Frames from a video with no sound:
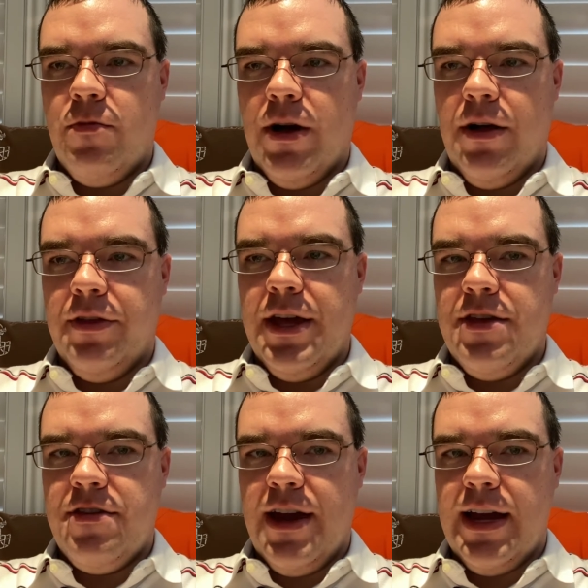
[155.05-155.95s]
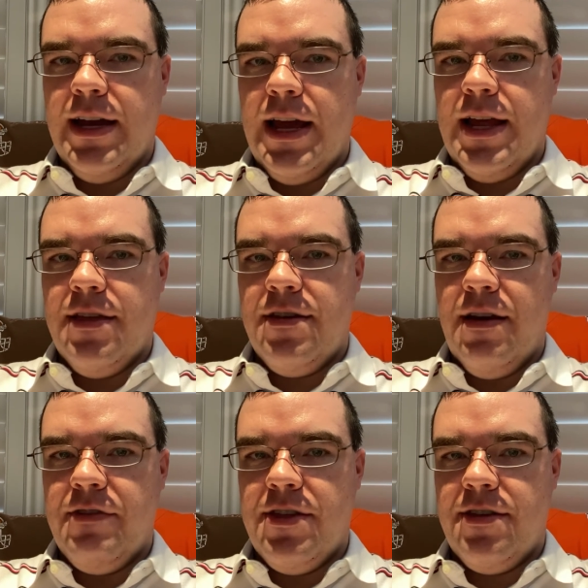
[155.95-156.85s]
while the 2nd and
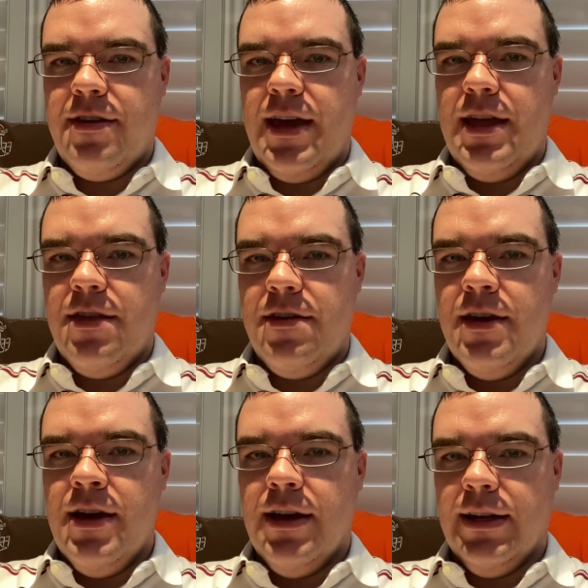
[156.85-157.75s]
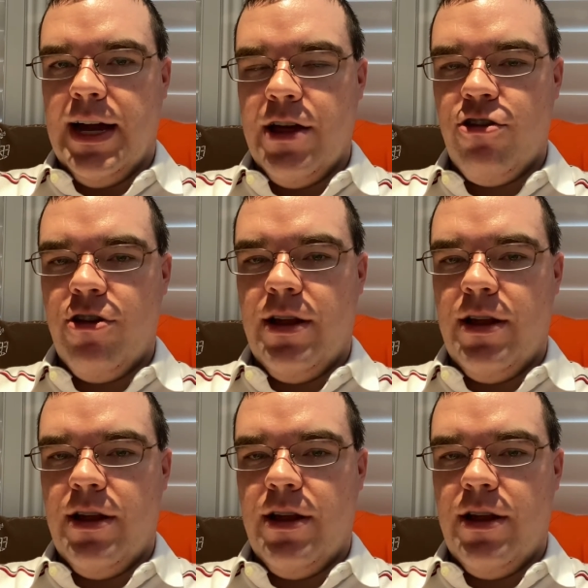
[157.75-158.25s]
7th seeds clash,